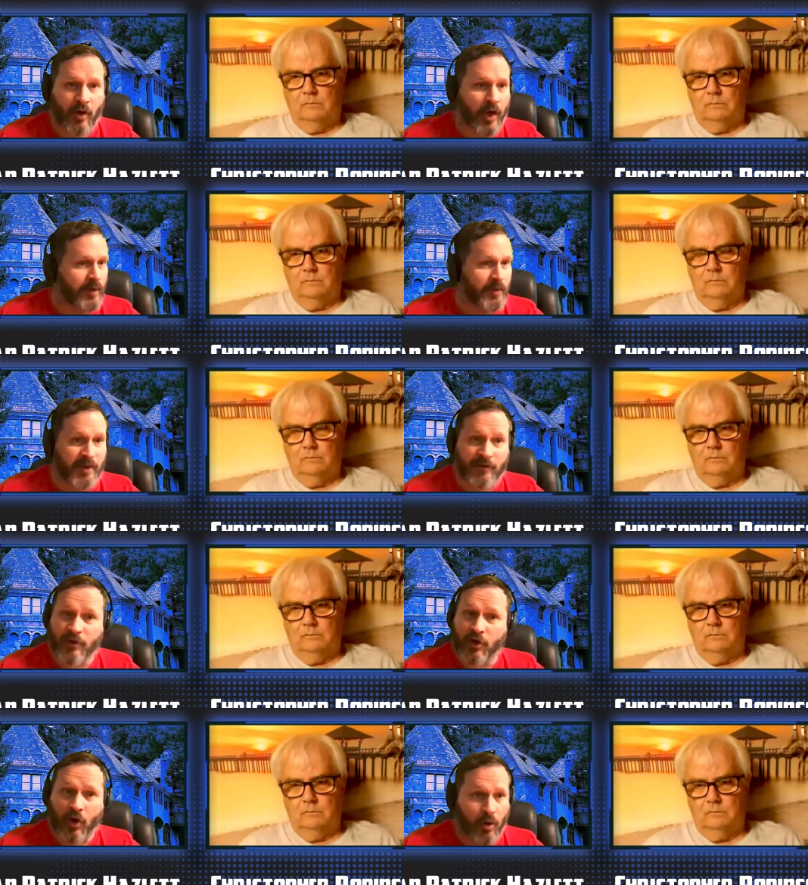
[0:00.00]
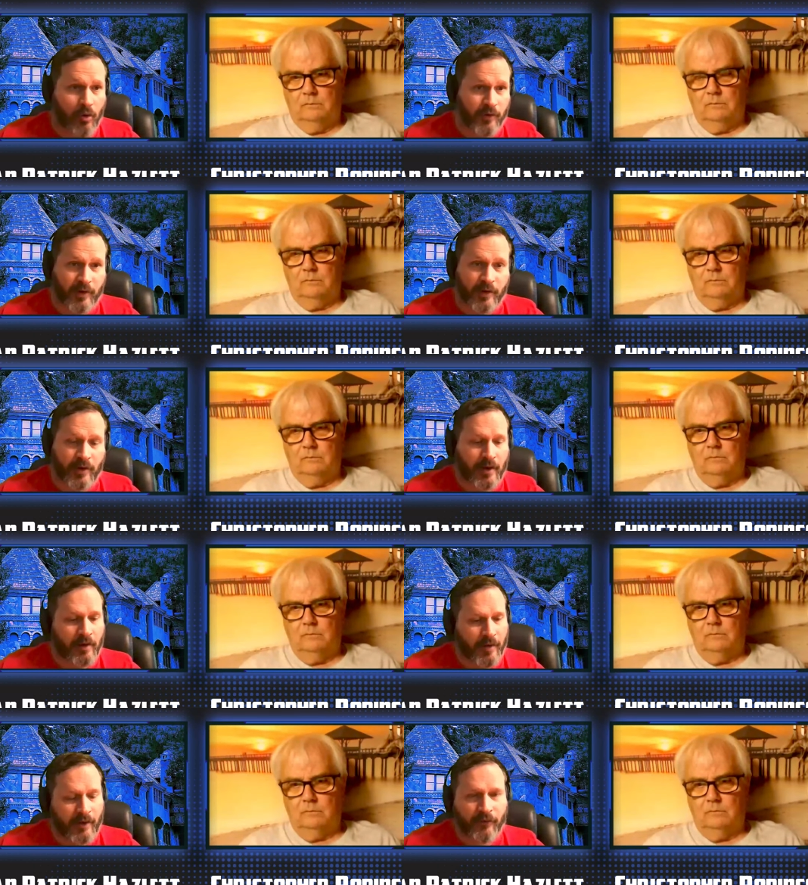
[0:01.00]
Speaker 1: all, I mean, even COVID,
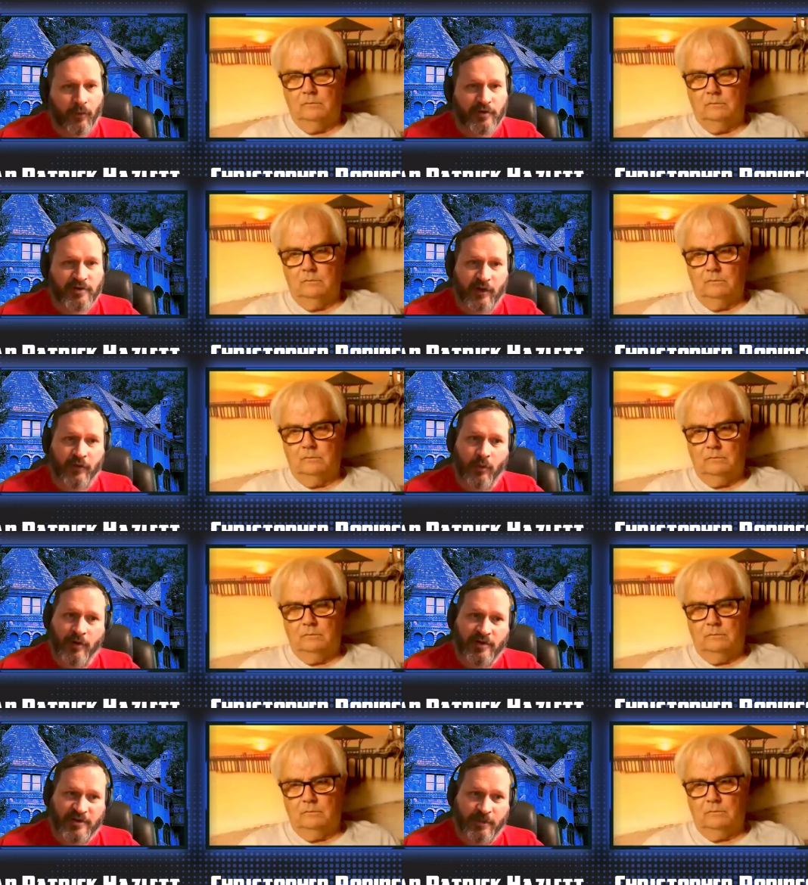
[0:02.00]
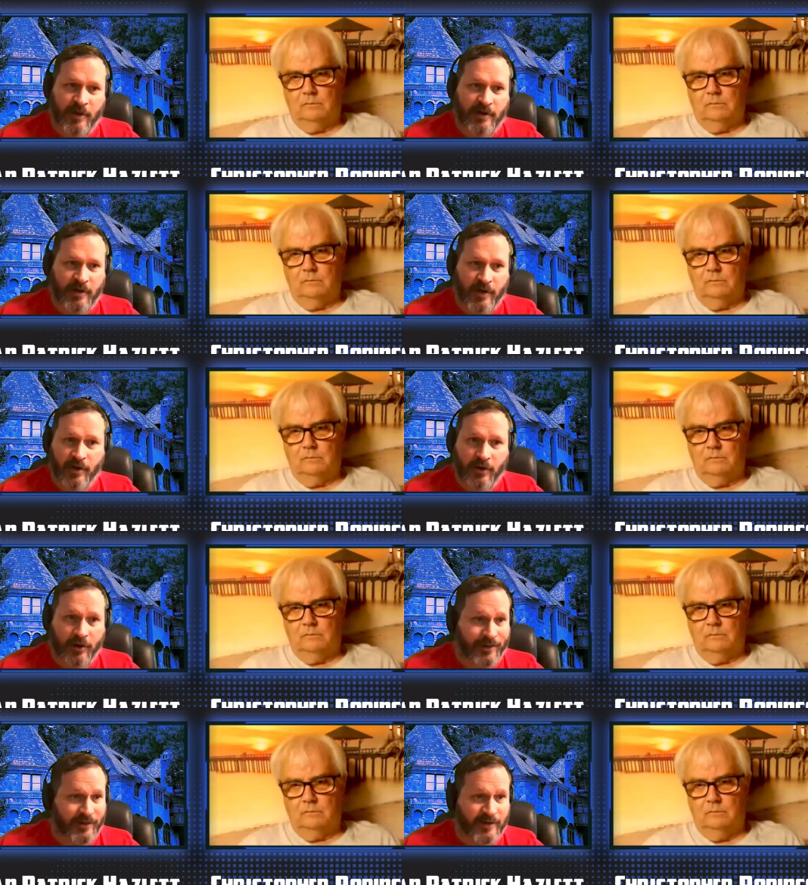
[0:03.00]
that forced everyone to spend
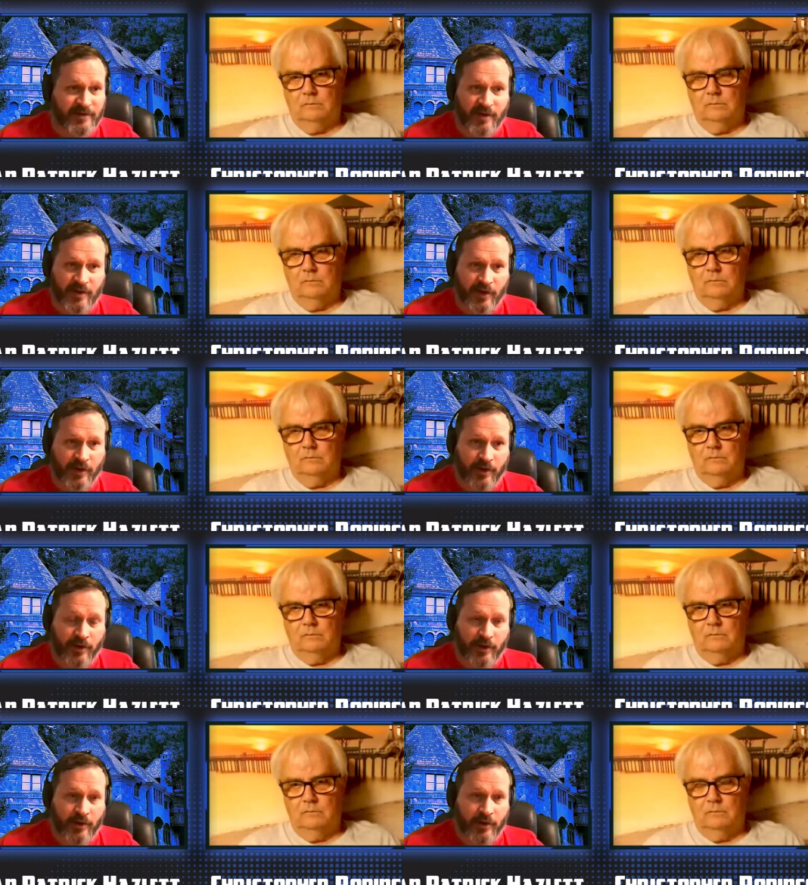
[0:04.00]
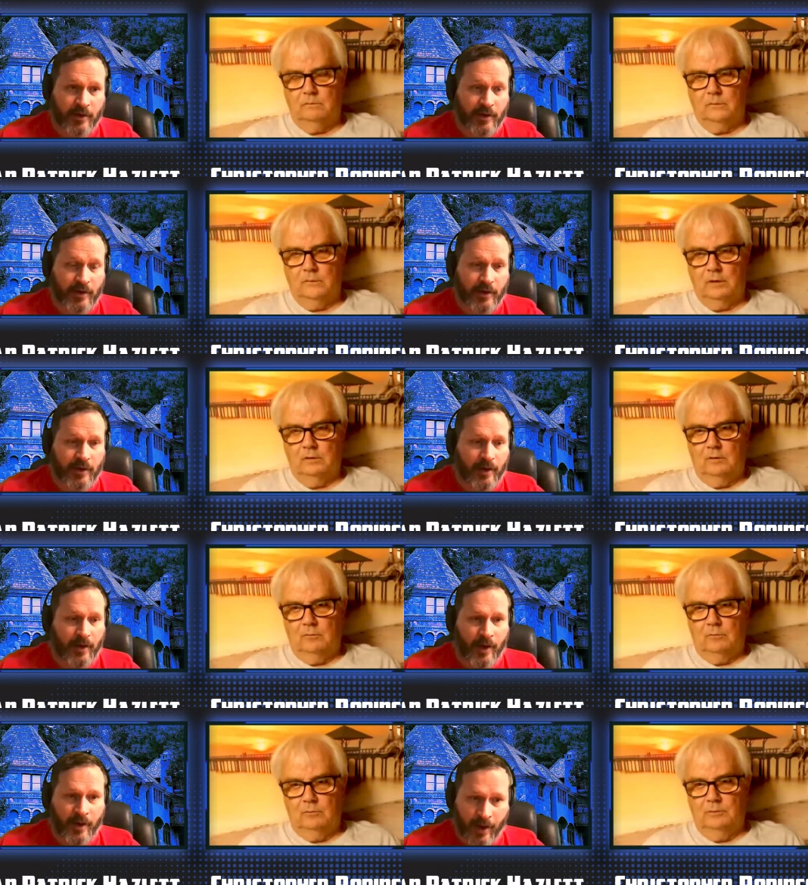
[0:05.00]
at least a year,
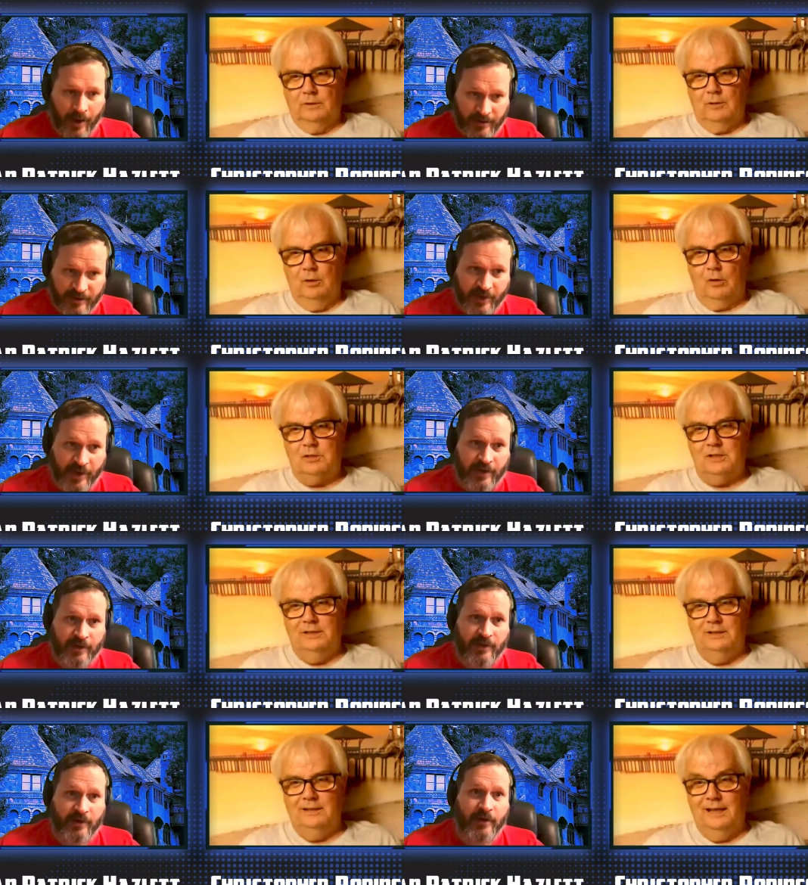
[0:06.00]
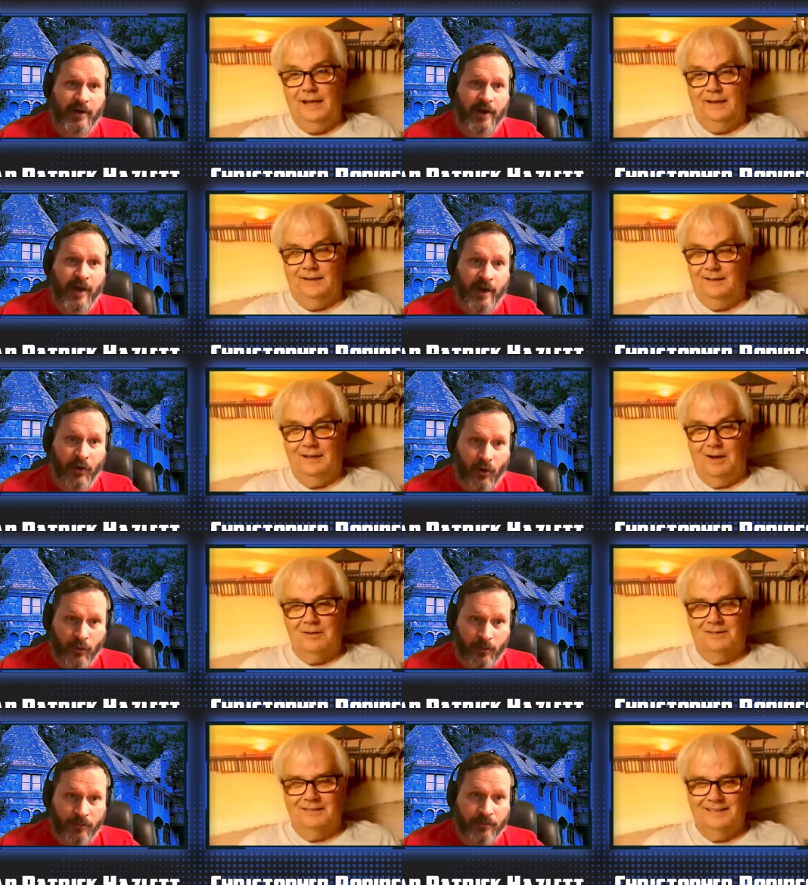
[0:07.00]
and
Speaker 2: isolated at
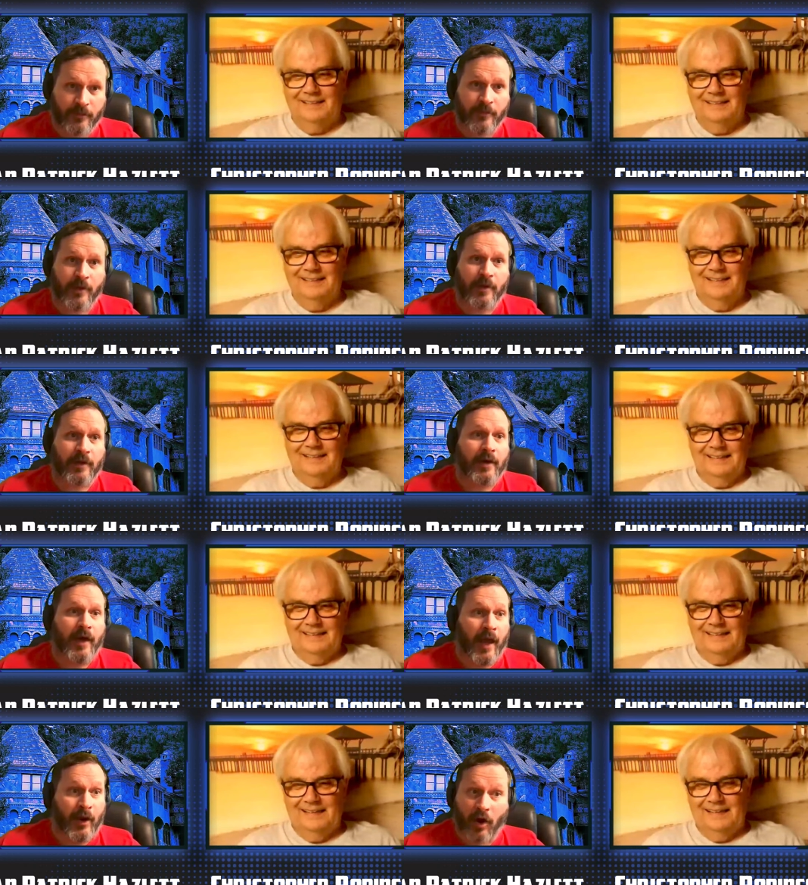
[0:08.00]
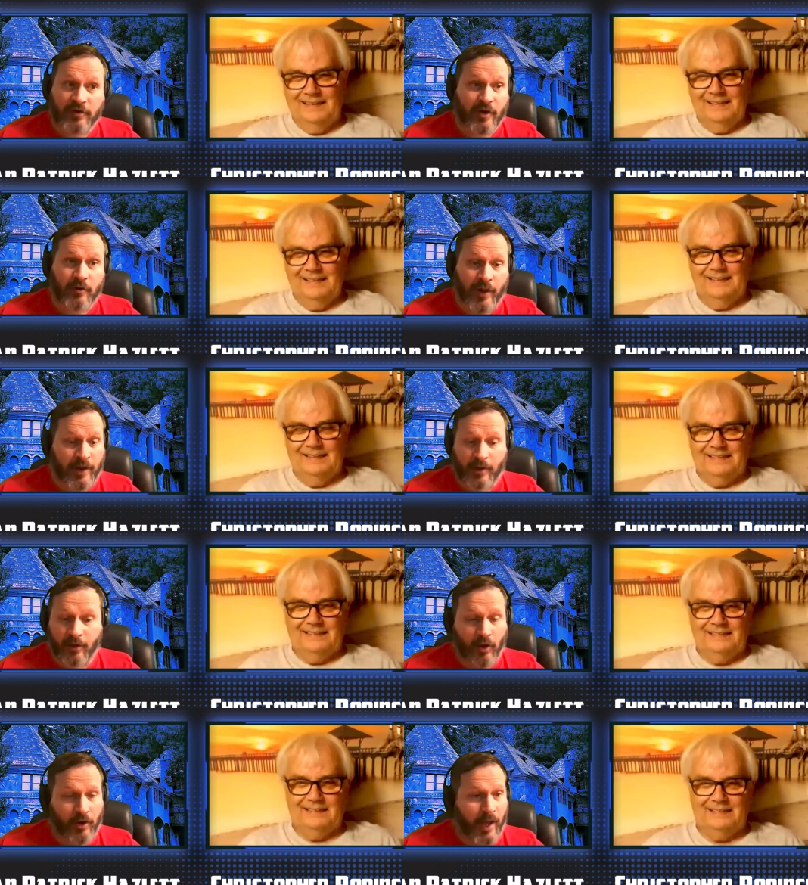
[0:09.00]
home.
Speaker 1: And also,
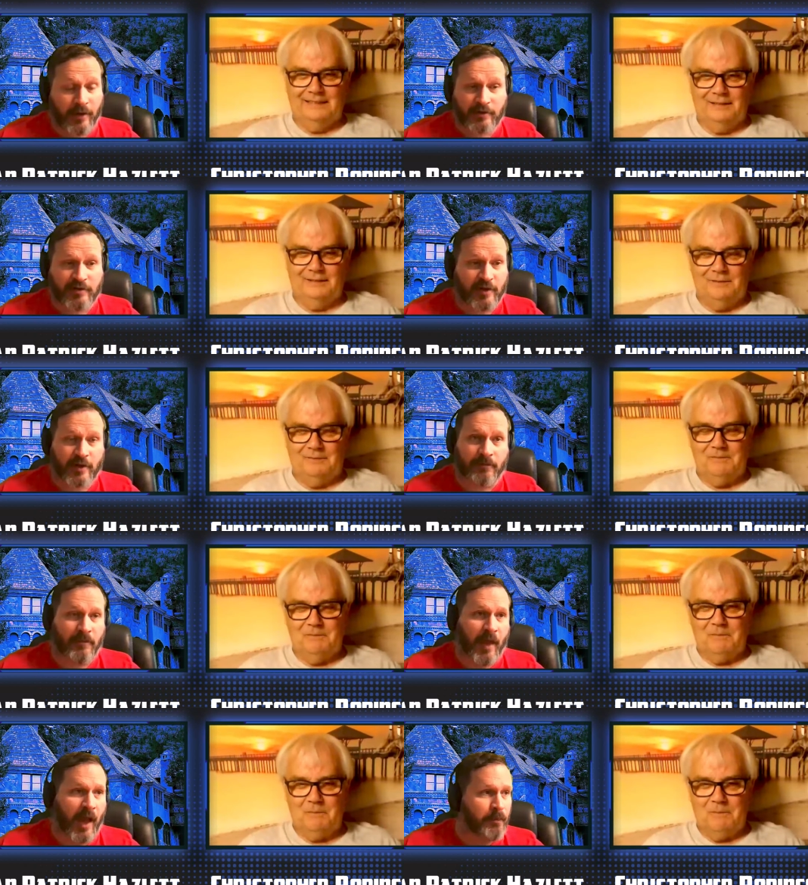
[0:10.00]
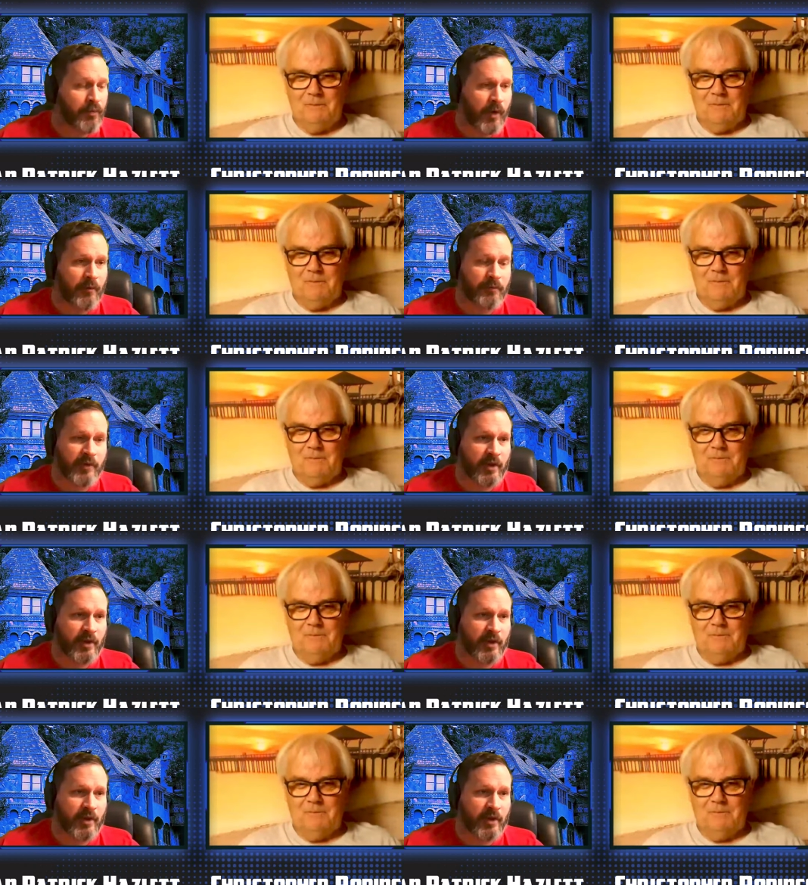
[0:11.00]
like, look, I probably